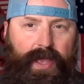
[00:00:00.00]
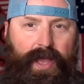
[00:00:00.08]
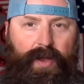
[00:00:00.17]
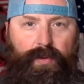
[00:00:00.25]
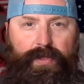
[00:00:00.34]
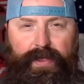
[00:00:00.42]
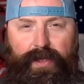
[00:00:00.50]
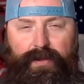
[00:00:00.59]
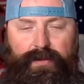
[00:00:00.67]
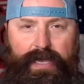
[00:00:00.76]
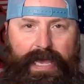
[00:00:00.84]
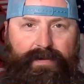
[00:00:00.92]
Uh, with
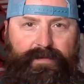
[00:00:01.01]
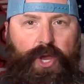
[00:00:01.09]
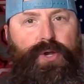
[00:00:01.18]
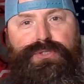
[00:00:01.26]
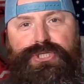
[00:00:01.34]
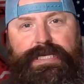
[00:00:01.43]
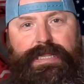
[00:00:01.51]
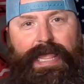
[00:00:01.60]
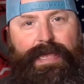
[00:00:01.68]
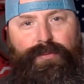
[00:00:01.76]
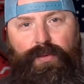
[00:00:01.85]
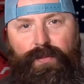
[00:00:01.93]
a kind of OG
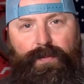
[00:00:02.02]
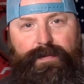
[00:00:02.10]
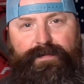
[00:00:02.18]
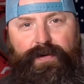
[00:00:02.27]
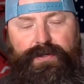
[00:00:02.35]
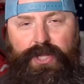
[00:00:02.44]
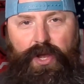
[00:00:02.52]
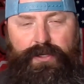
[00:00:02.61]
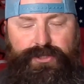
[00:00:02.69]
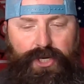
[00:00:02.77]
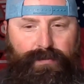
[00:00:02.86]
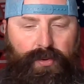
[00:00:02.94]
label when we first
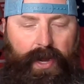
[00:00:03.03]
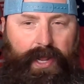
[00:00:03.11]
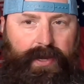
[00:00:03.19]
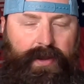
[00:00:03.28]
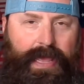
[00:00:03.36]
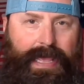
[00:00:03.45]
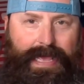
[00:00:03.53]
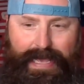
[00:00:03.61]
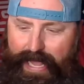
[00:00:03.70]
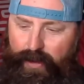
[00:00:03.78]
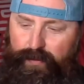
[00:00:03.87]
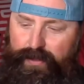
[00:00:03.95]
launched our brand,
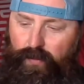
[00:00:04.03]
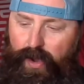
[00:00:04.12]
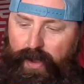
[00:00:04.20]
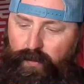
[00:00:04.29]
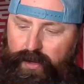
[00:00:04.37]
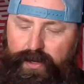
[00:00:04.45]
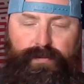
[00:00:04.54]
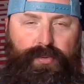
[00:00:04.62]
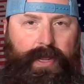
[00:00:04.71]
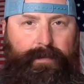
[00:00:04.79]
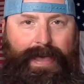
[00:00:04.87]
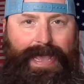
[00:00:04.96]
and we I wanted to
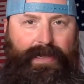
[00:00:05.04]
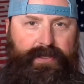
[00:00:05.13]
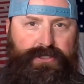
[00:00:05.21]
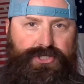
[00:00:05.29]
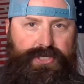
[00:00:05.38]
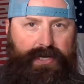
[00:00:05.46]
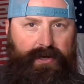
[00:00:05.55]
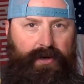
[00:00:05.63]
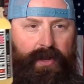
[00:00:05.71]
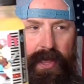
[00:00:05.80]
bring it back this year